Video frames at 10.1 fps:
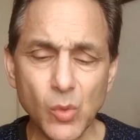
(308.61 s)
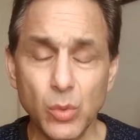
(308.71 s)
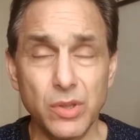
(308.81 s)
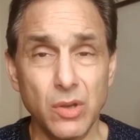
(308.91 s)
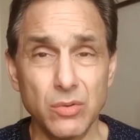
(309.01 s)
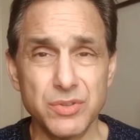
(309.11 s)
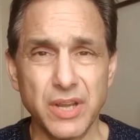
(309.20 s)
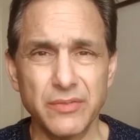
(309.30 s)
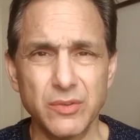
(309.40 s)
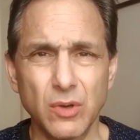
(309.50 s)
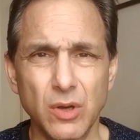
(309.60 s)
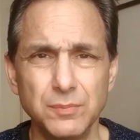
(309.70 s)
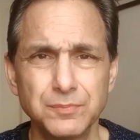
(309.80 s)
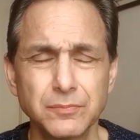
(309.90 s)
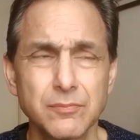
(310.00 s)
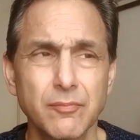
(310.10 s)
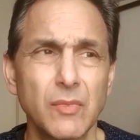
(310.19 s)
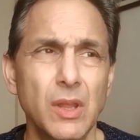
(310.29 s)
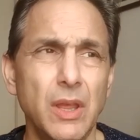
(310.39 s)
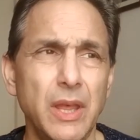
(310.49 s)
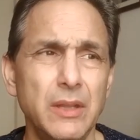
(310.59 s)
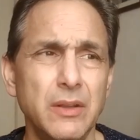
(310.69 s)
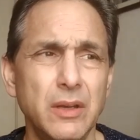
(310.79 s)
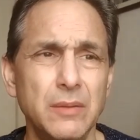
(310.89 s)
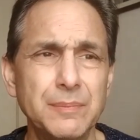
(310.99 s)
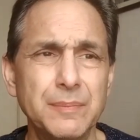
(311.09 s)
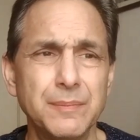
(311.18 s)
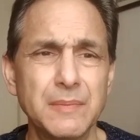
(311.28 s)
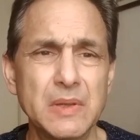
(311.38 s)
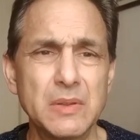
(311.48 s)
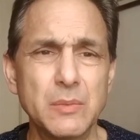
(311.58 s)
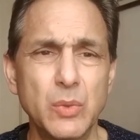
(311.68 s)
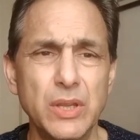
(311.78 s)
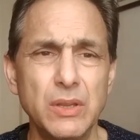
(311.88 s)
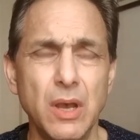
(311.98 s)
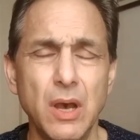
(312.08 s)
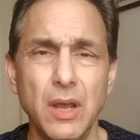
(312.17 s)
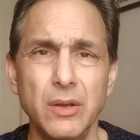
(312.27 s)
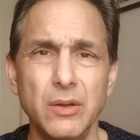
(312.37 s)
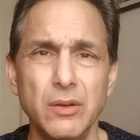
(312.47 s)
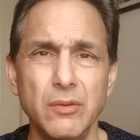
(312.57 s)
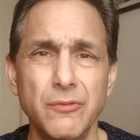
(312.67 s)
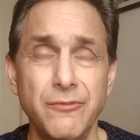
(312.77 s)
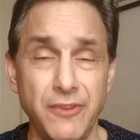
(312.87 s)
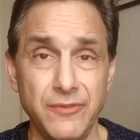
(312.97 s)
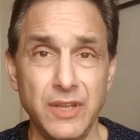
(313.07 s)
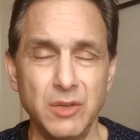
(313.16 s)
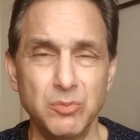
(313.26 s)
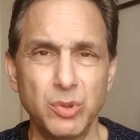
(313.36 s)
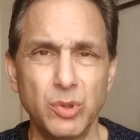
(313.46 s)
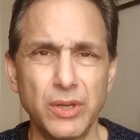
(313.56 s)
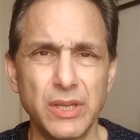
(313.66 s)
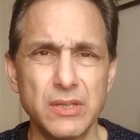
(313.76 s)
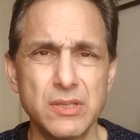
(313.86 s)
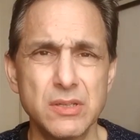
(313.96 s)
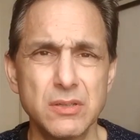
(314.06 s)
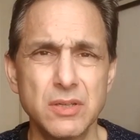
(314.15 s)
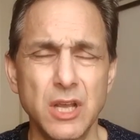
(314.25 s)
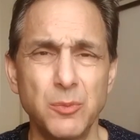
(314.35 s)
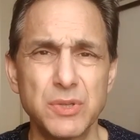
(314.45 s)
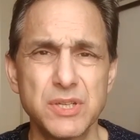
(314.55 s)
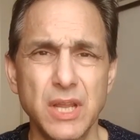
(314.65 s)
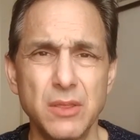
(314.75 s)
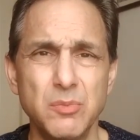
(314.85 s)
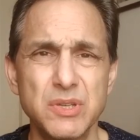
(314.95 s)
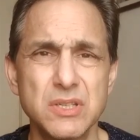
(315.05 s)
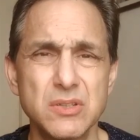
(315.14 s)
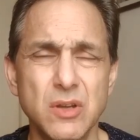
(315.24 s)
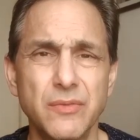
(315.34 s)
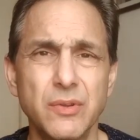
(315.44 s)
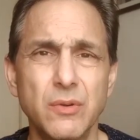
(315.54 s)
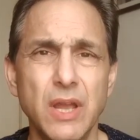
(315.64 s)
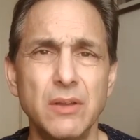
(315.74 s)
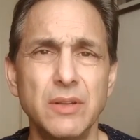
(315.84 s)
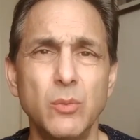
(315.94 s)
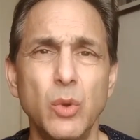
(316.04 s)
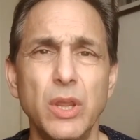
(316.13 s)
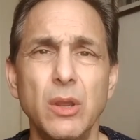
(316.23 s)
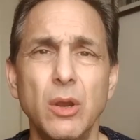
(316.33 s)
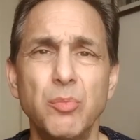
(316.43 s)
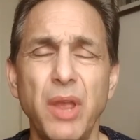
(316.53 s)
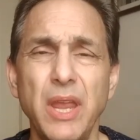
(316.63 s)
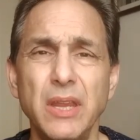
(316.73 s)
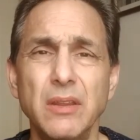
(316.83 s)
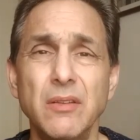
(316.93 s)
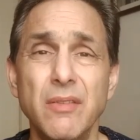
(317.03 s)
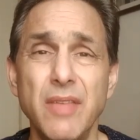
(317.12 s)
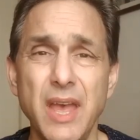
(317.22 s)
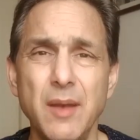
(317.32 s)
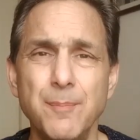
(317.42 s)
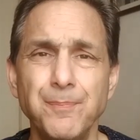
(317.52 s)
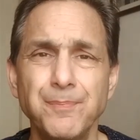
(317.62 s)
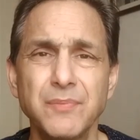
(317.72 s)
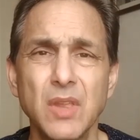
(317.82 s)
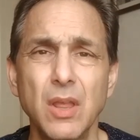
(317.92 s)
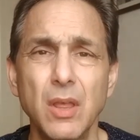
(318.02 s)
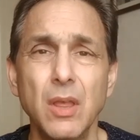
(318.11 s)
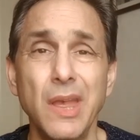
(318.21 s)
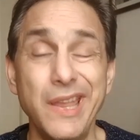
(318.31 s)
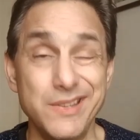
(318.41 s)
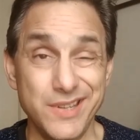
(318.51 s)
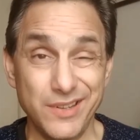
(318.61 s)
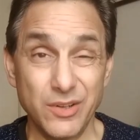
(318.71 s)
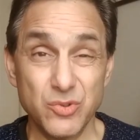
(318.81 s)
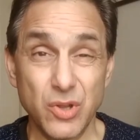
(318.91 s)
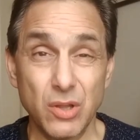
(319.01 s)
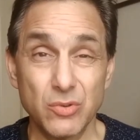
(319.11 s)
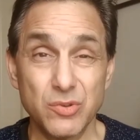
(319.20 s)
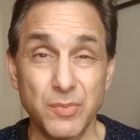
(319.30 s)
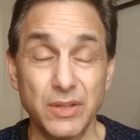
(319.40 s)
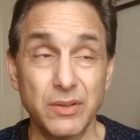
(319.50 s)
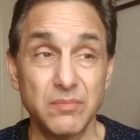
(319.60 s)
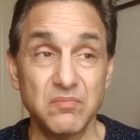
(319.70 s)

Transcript: We're the owners, after all. And we hire 50 employees to help us get the business off the ground, and we are paying them $1,800 a month.